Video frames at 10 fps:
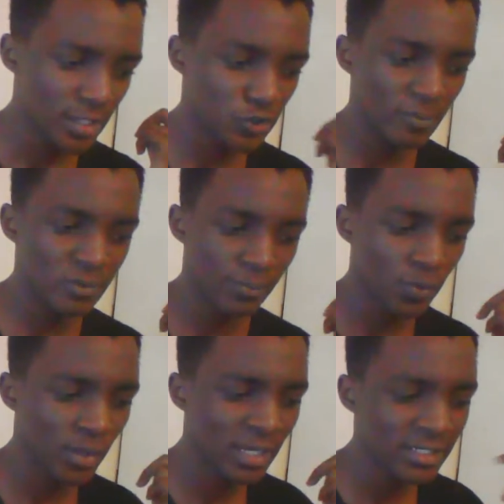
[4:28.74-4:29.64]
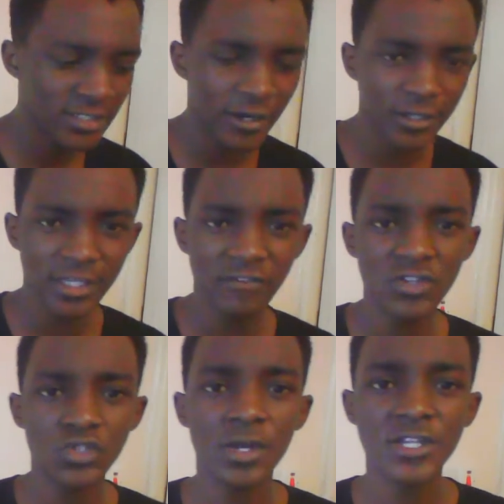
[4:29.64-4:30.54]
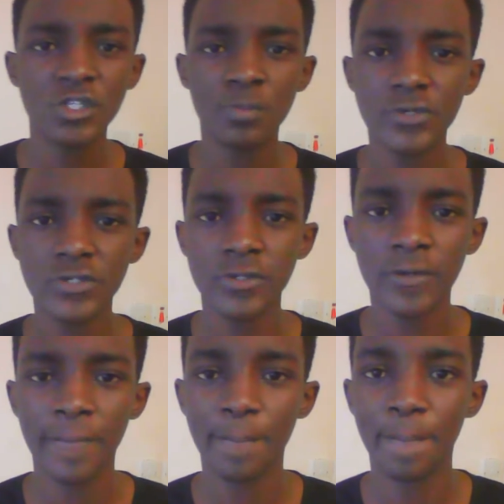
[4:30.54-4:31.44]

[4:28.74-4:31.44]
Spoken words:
job to be quickly done, give it to a lazy person,